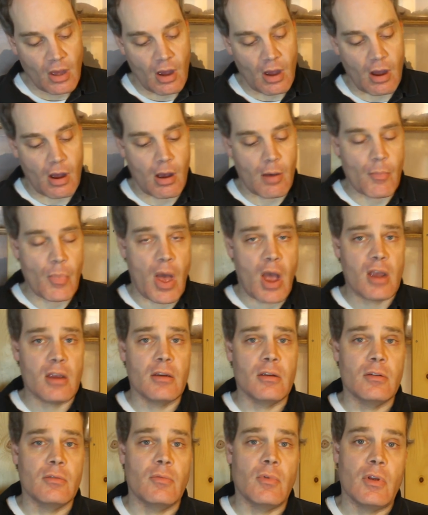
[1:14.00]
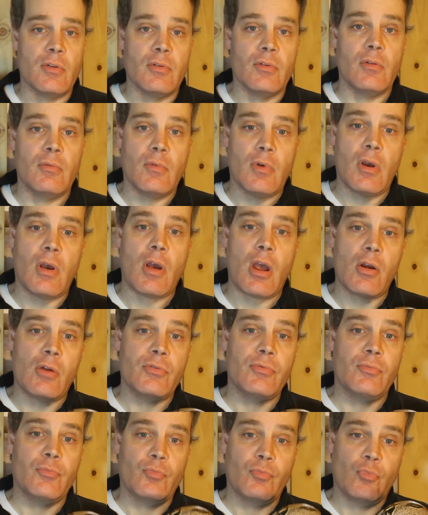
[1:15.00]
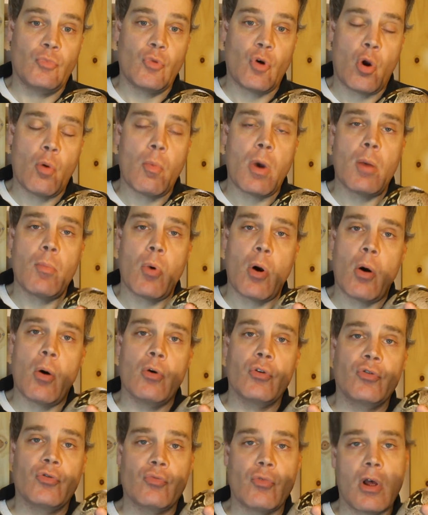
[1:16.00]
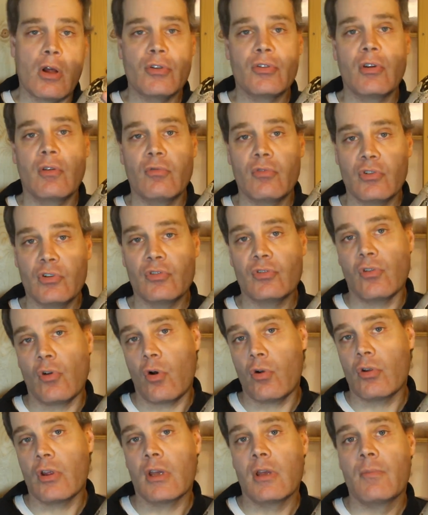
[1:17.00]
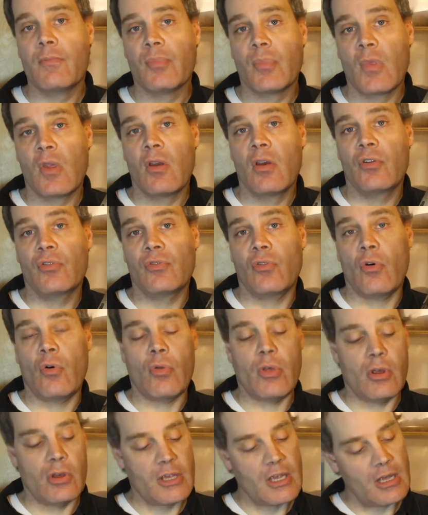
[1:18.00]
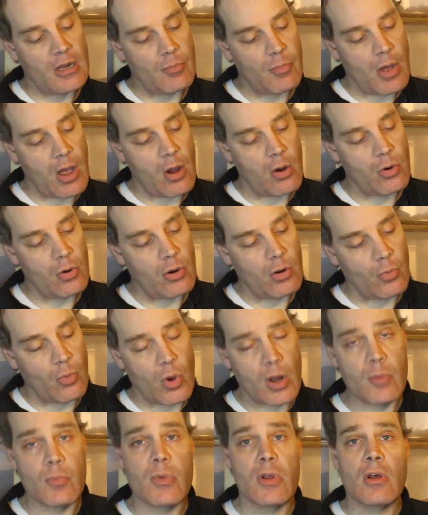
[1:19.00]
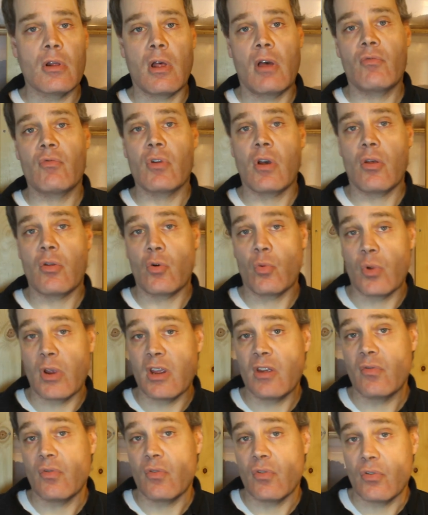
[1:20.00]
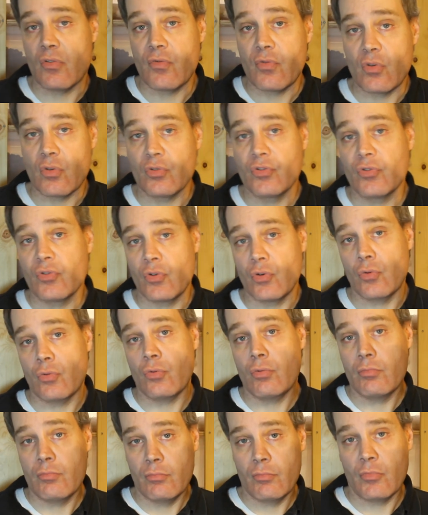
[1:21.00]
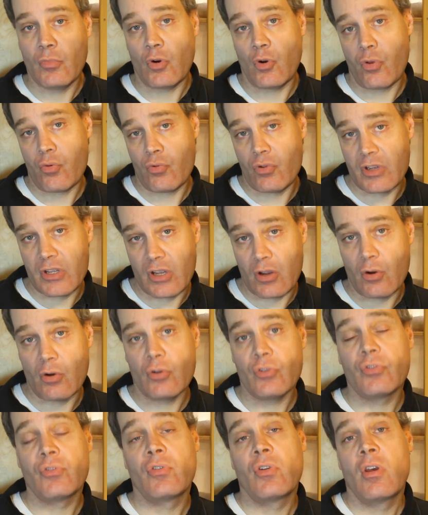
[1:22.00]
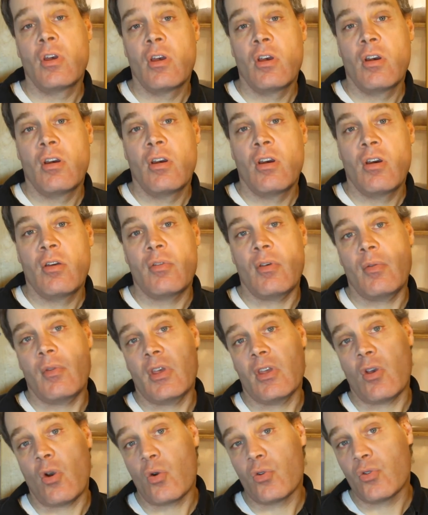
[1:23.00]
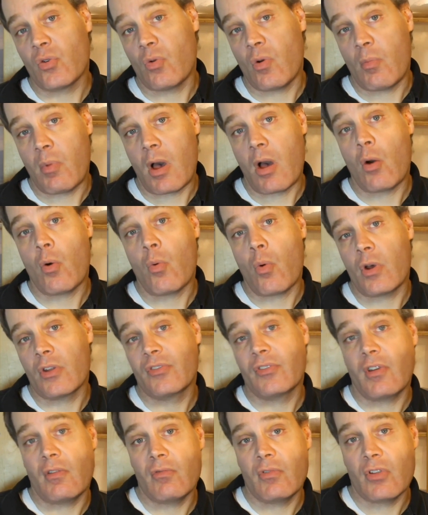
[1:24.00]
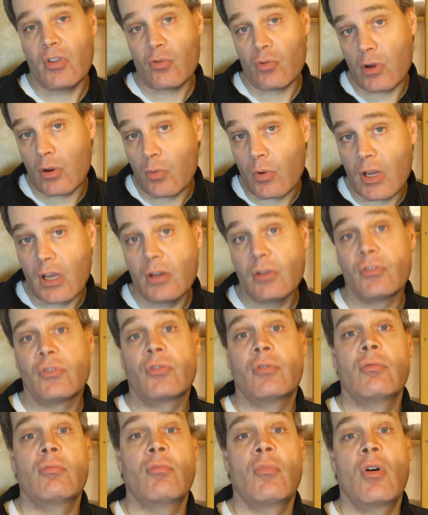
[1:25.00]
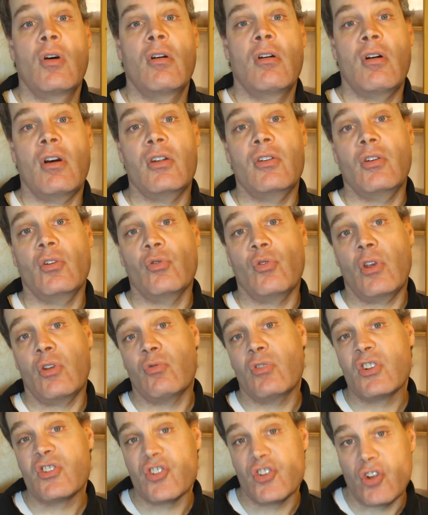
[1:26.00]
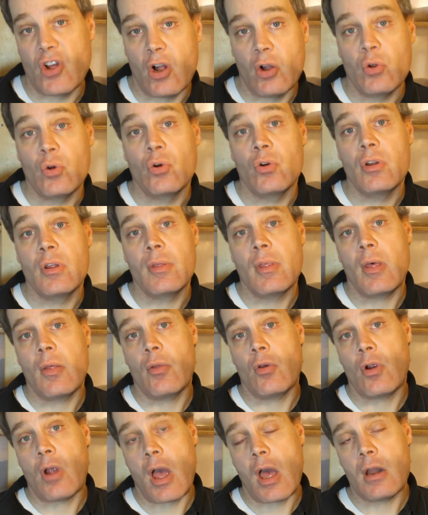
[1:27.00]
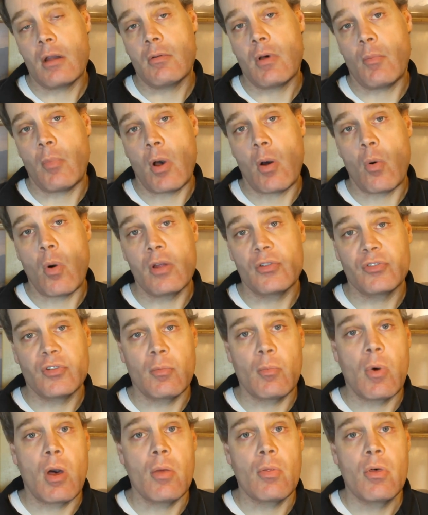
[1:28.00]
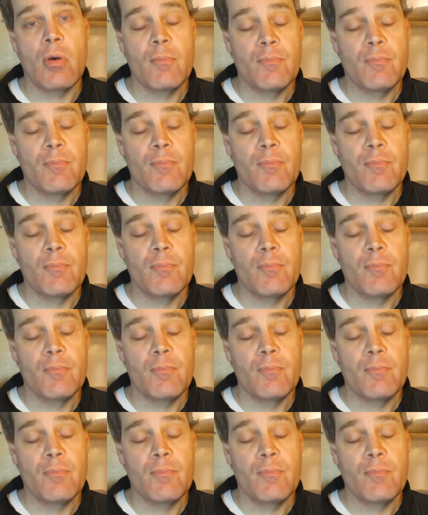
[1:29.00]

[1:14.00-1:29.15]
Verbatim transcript: Um, I grow my boas relatively slowly, so they get about one meal every other week for the first two or three years. Then they go to about once every three weeks until they reach adulthood, and then they're at about once a month.